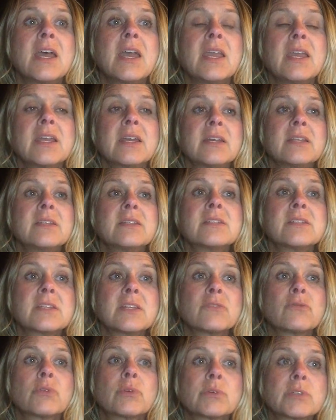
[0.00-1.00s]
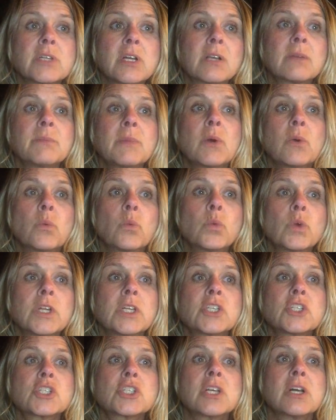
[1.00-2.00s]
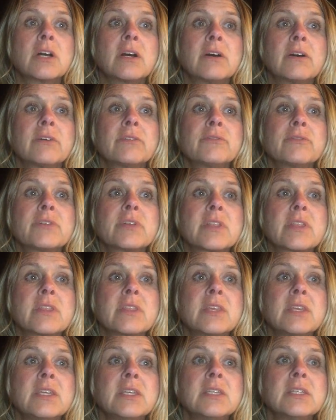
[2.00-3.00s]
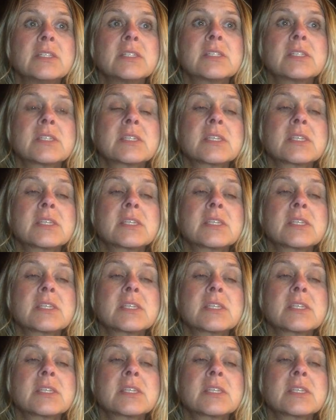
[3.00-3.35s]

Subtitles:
And if we were talking about which of the